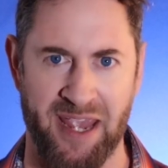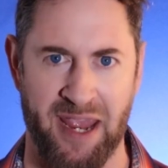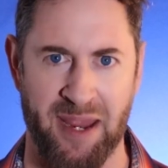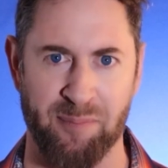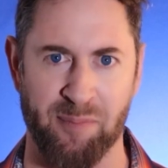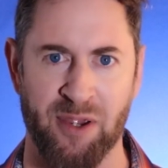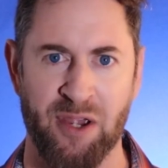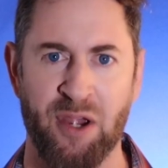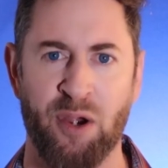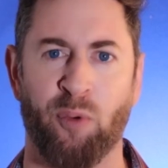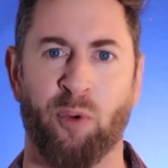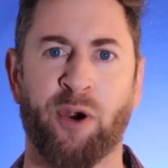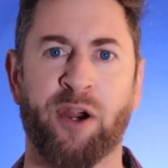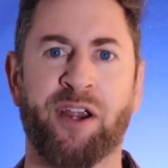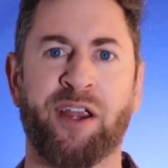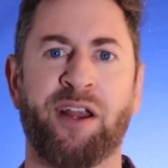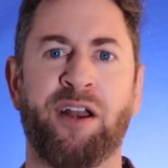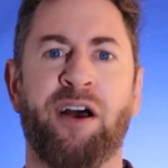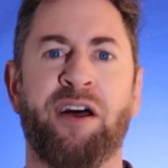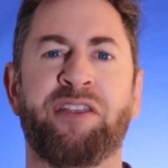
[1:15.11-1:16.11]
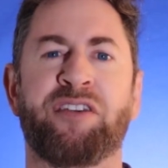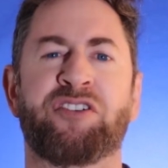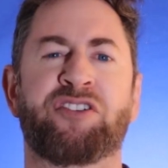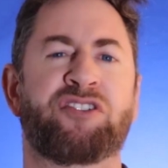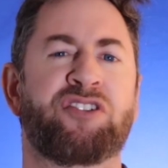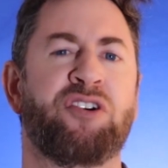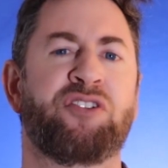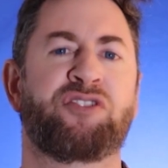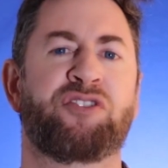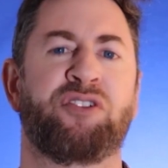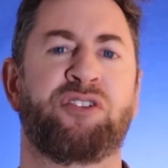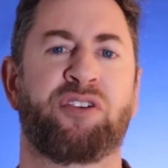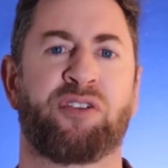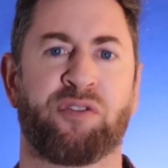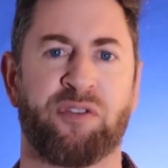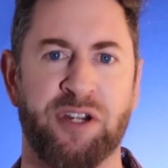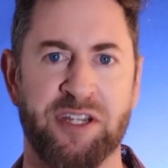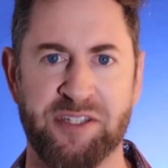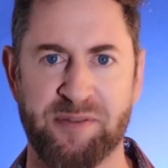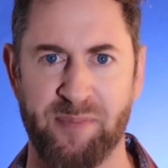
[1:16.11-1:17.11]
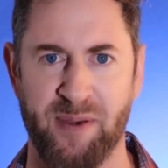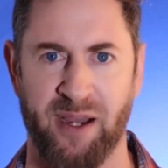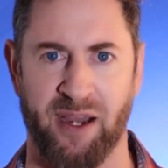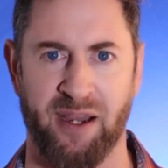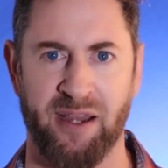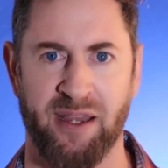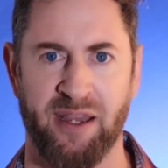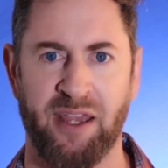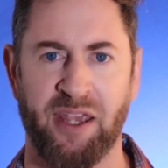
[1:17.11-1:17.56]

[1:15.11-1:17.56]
game, working on their social charisma.